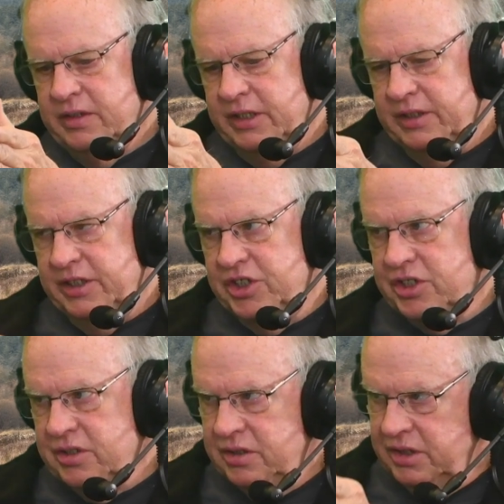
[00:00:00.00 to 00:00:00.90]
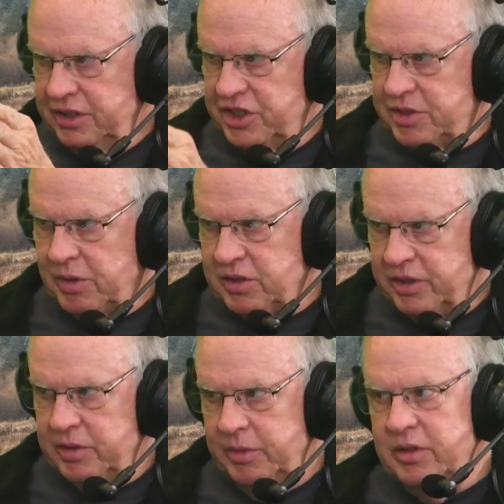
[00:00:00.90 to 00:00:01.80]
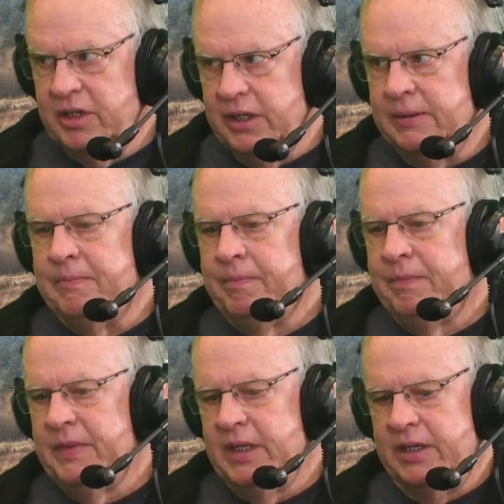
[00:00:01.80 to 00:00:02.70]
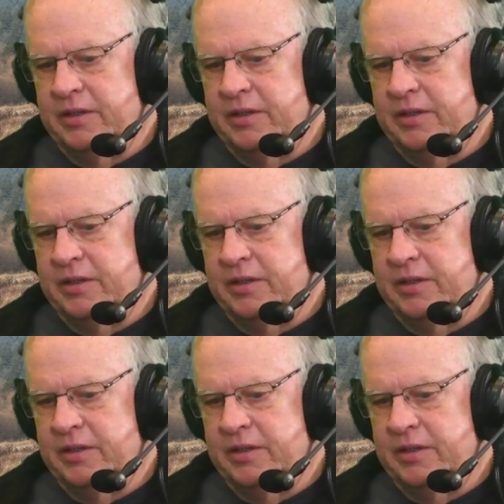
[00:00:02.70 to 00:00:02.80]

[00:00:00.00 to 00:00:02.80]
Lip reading: in this smaller community that